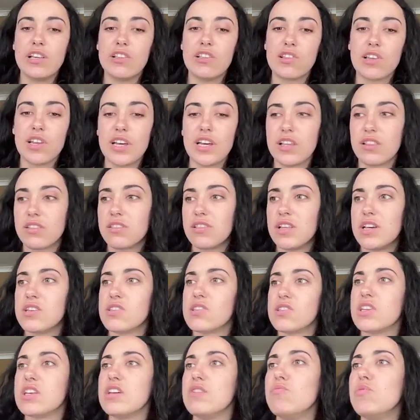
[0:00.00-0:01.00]
So like there's
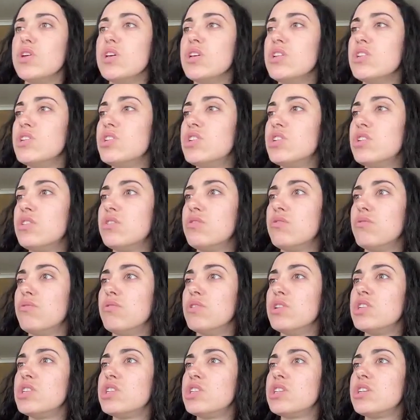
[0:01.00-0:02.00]
an image
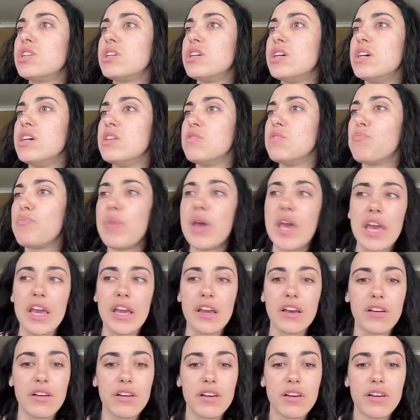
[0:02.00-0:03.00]
which is
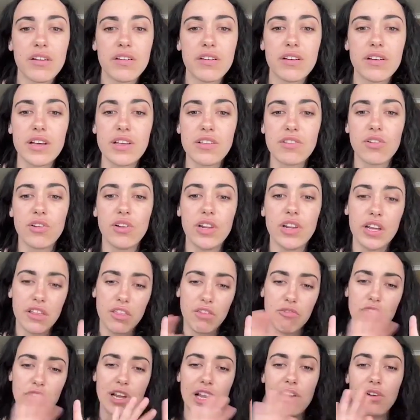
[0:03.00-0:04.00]
pink. It's got like
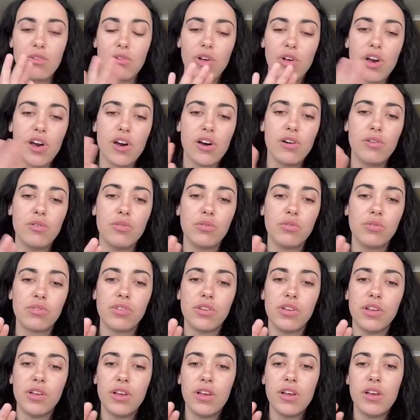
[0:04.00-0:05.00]
three little girls
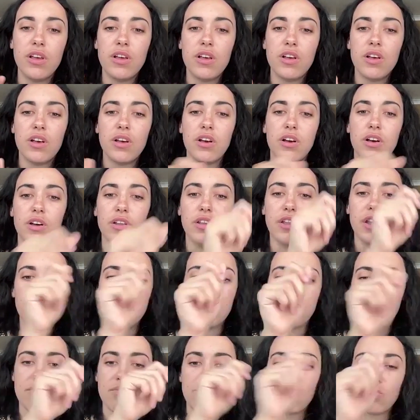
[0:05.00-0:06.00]
and
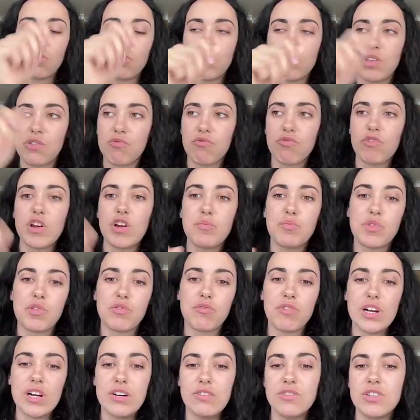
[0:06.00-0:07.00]
there's all these rips
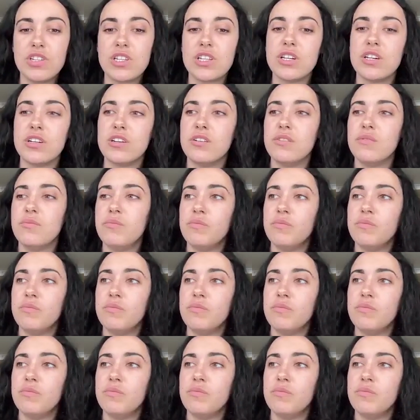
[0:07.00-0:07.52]
around it.